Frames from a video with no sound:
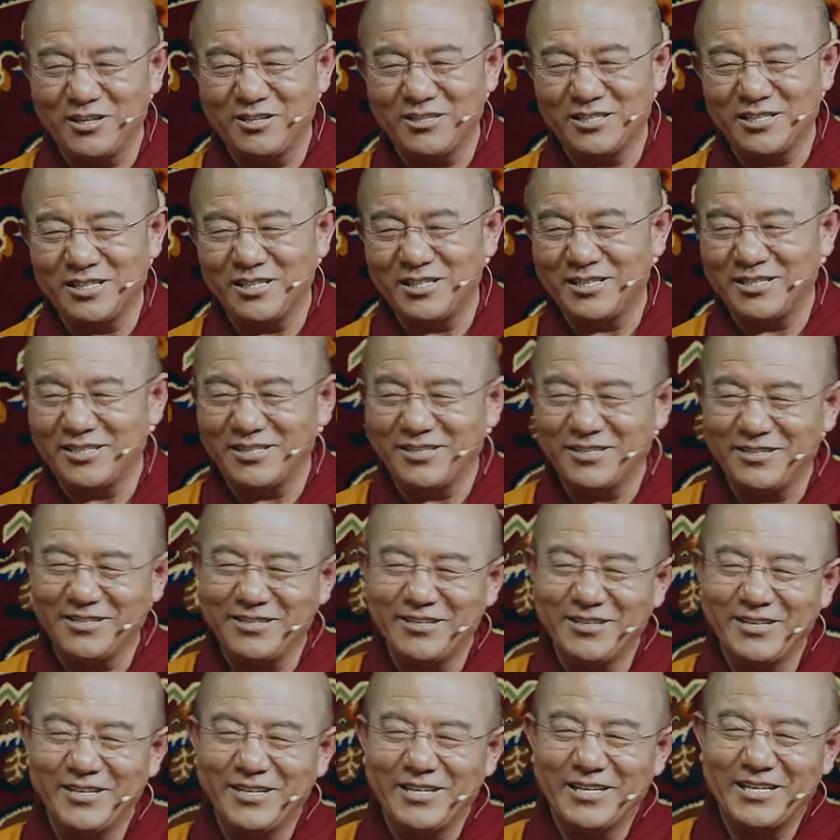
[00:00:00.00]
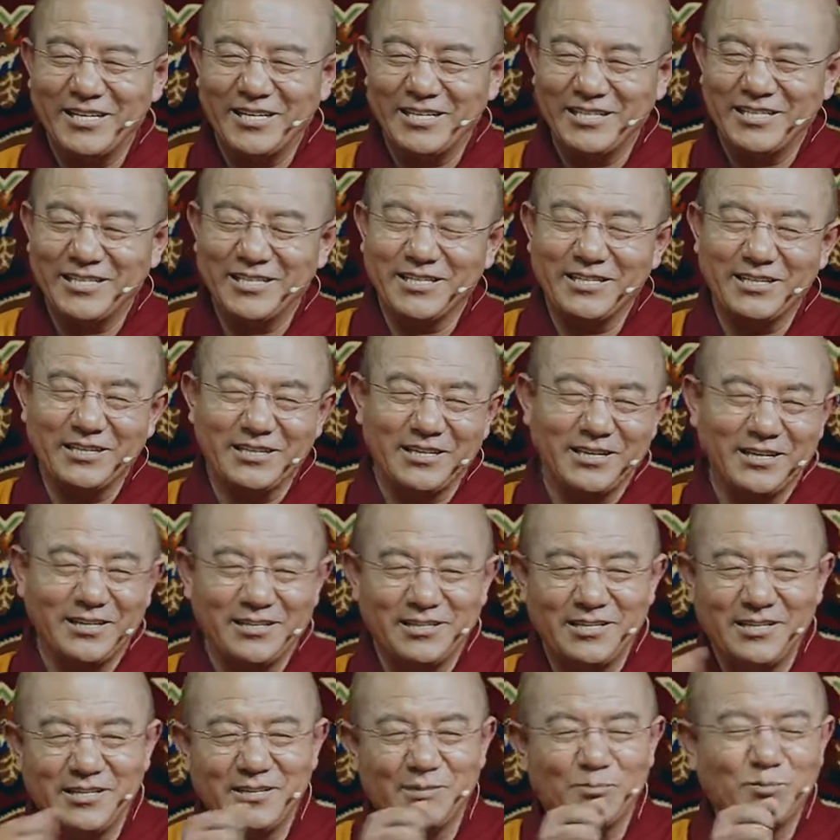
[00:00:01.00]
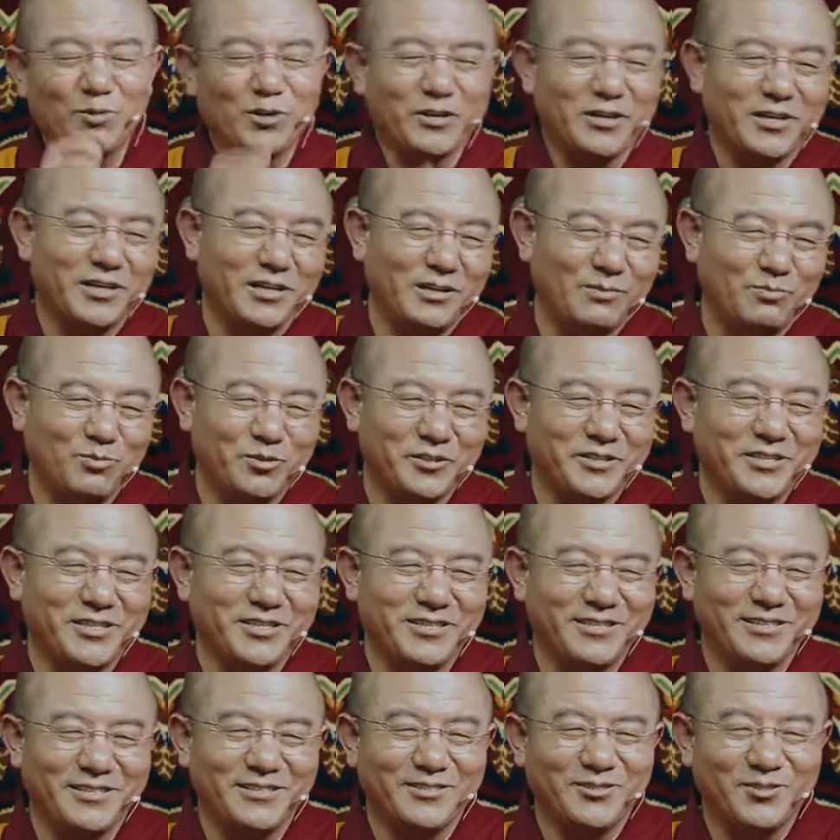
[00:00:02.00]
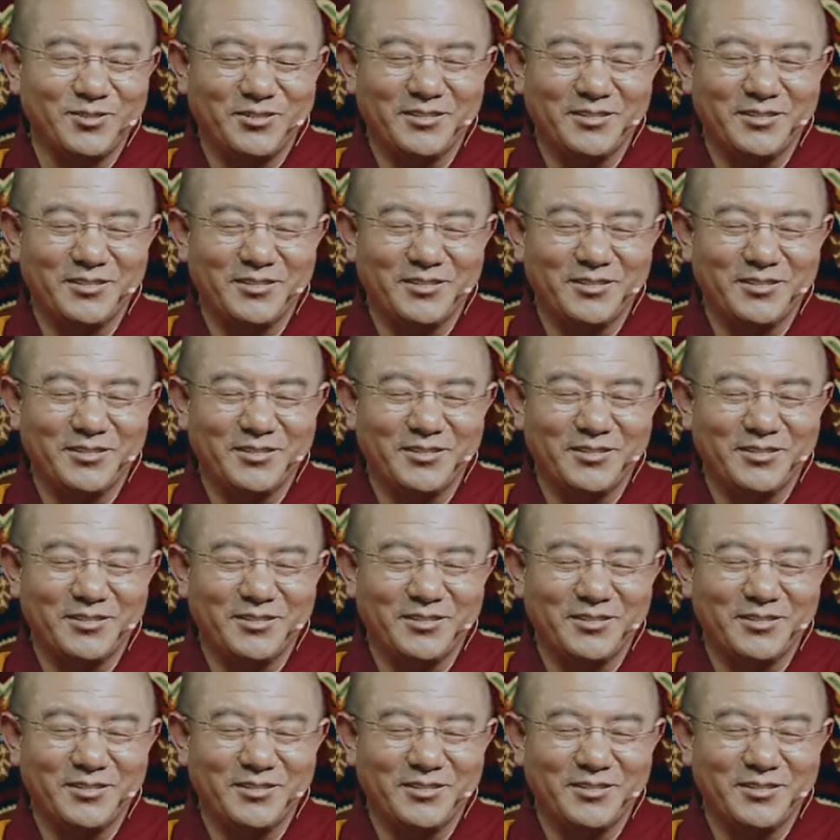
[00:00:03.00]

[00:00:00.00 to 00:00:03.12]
consecrated, but when you give